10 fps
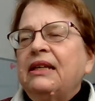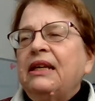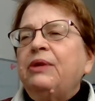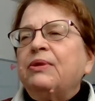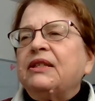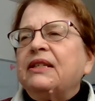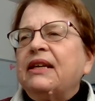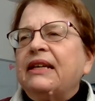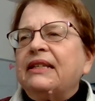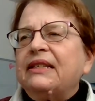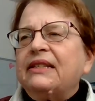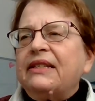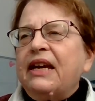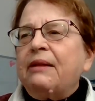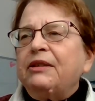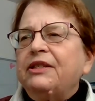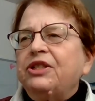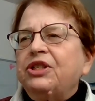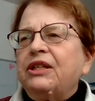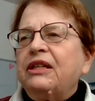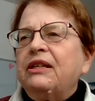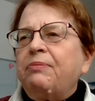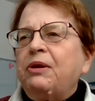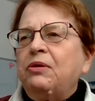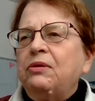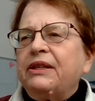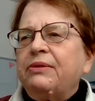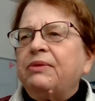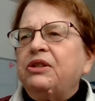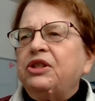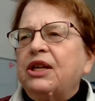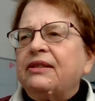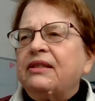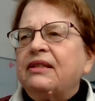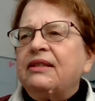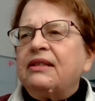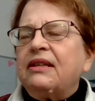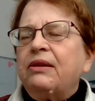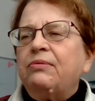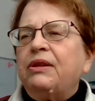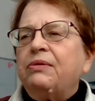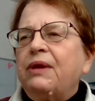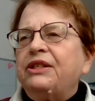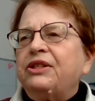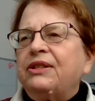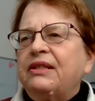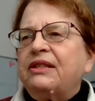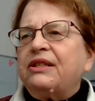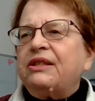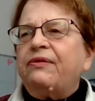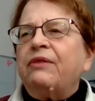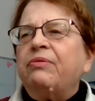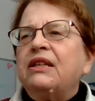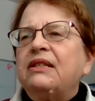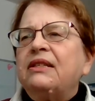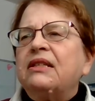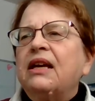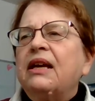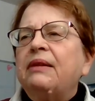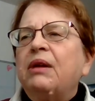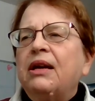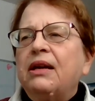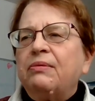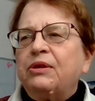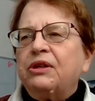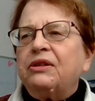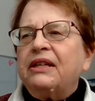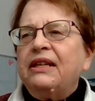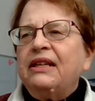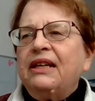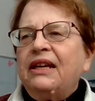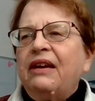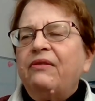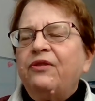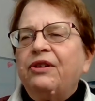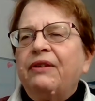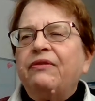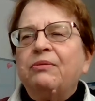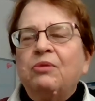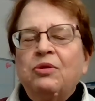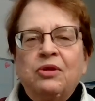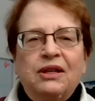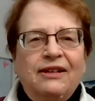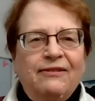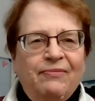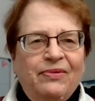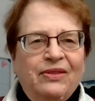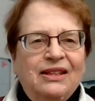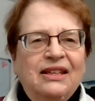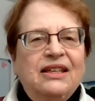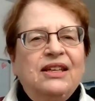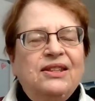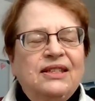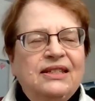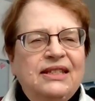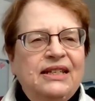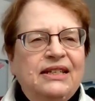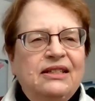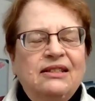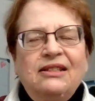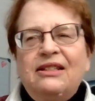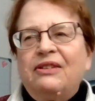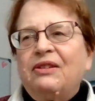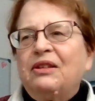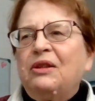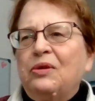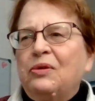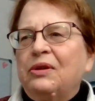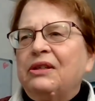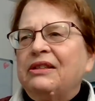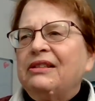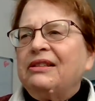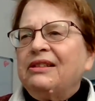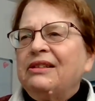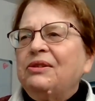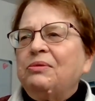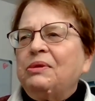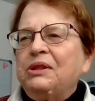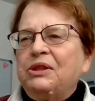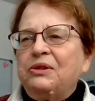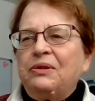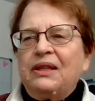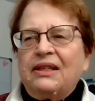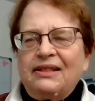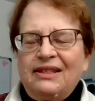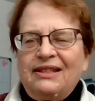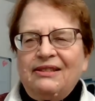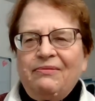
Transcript: he will establish and uphold it with justice and with righteousness from this time onward and forevermore. The zeal of the Lord will do this.